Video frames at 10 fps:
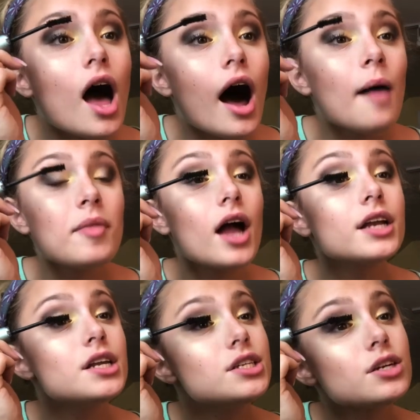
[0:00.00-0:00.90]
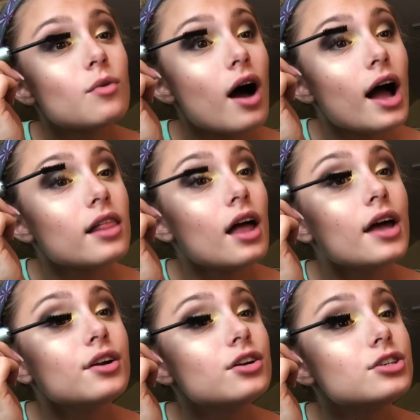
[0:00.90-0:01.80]
I'm not gonna do
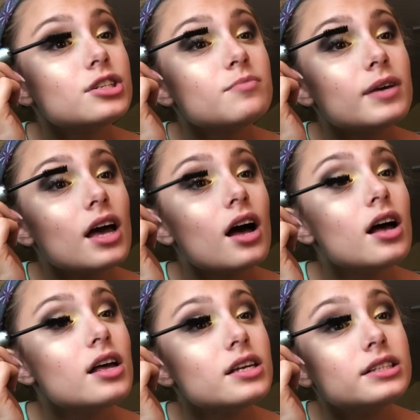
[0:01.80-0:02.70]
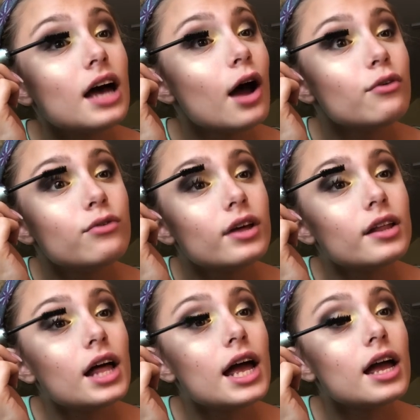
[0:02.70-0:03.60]
eyeliner just because I feel
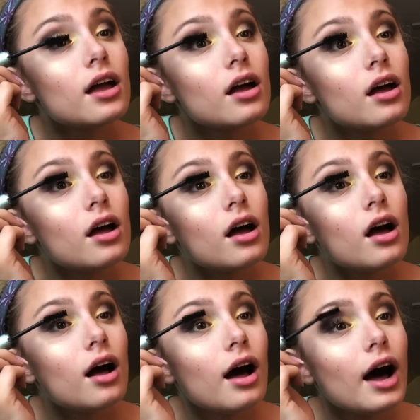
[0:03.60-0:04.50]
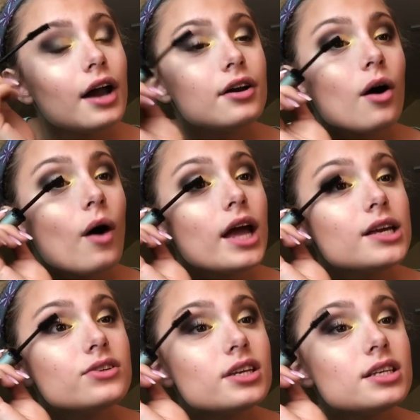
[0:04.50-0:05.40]
like, I don't know, I
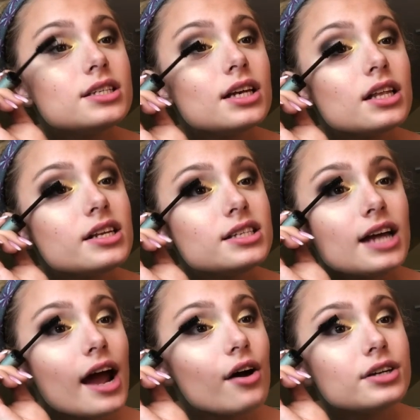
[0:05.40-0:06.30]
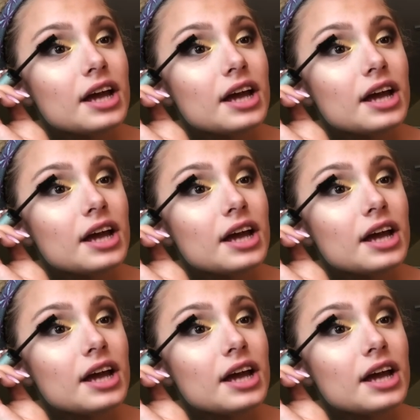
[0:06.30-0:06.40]
use a Steel Estelle